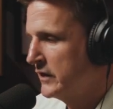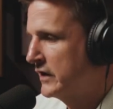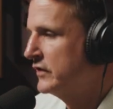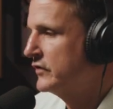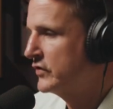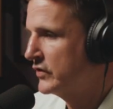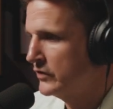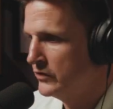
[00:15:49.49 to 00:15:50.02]

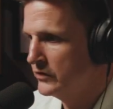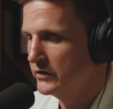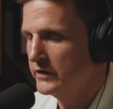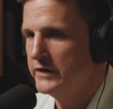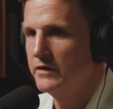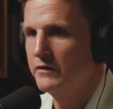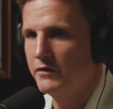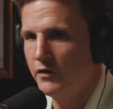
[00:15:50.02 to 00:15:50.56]

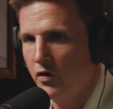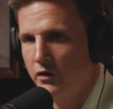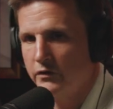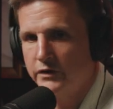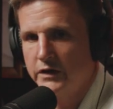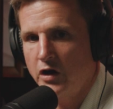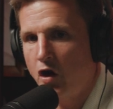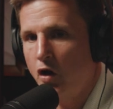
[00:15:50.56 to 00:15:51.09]
continually
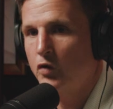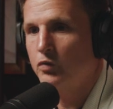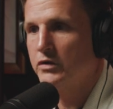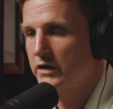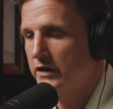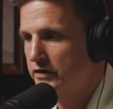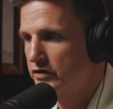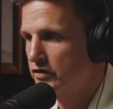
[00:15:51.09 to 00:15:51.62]
evolving our
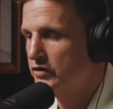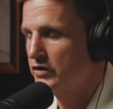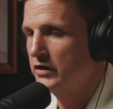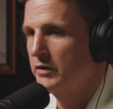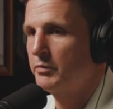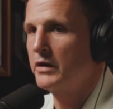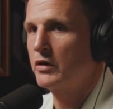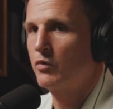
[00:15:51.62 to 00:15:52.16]

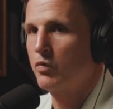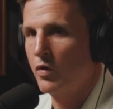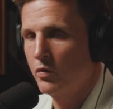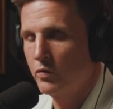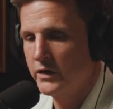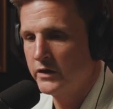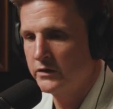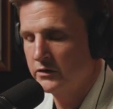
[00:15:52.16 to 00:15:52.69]
relationship and
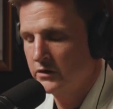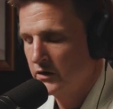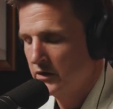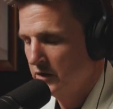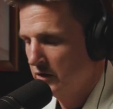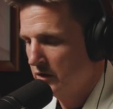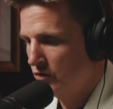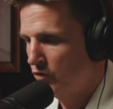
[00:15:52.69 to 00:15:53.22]
growing
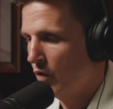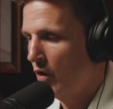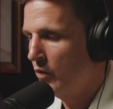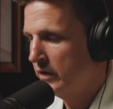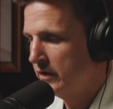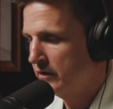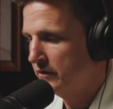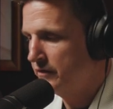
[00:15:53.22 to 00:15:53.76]

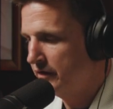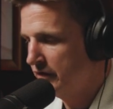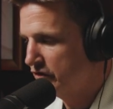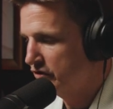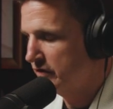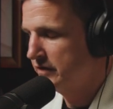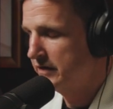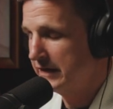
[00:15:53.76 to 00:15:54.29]
the
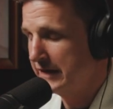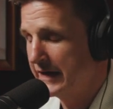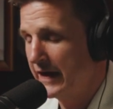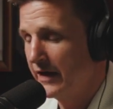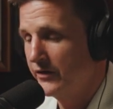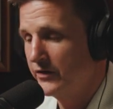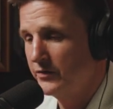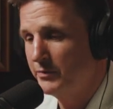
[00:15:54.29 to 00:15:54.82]
vision
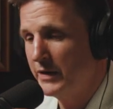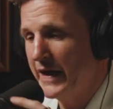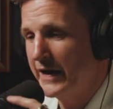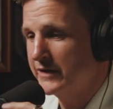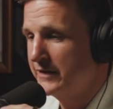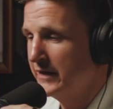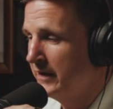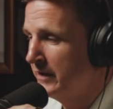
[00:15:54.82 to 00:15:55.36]
together.
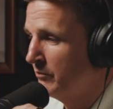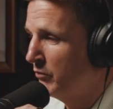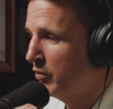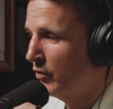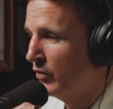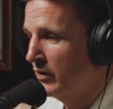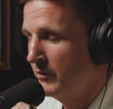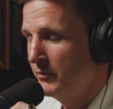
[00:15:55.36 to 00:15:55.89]
Back then,
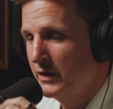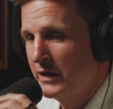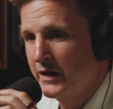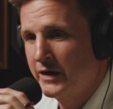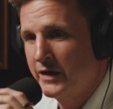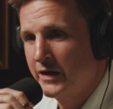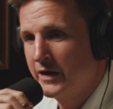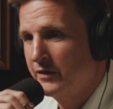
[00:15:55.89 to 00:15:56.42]
boy,
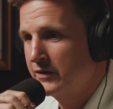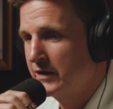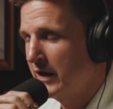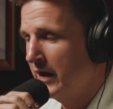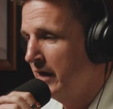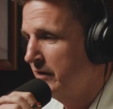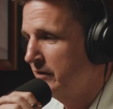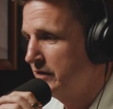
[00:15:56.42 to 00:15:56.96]
man,
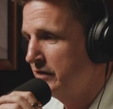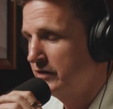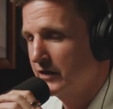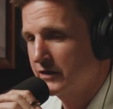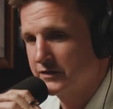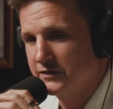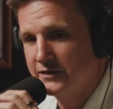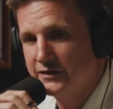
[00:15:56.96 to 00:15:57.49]
I would
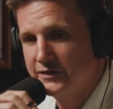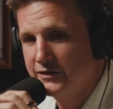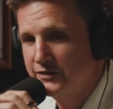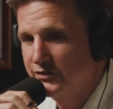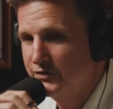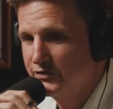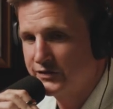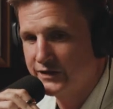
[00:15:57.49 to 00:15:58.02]
just
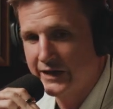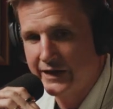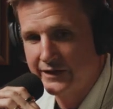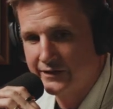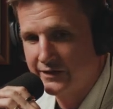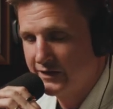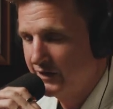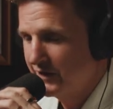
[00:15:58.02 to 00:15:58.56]
lose
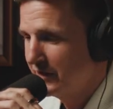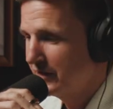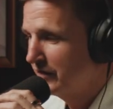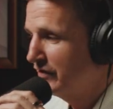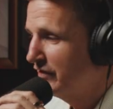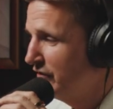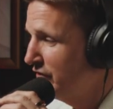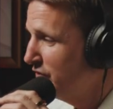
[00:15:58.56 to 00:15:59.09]
it
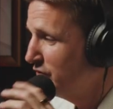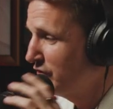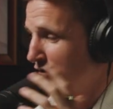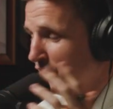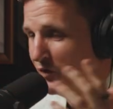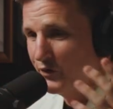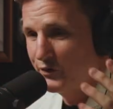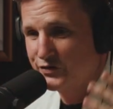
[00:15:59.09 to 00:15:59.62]

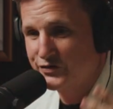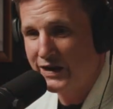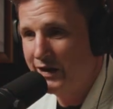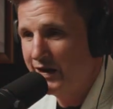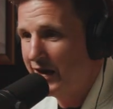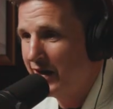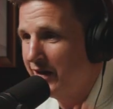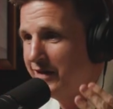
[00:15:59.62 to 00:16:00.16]
over.
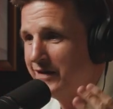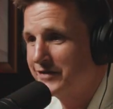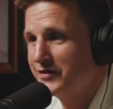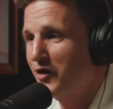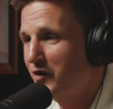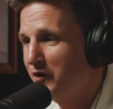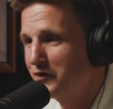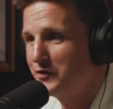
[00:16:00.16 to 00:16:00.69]
And it's
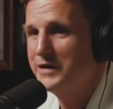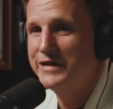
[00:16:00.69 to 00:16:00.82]
hard for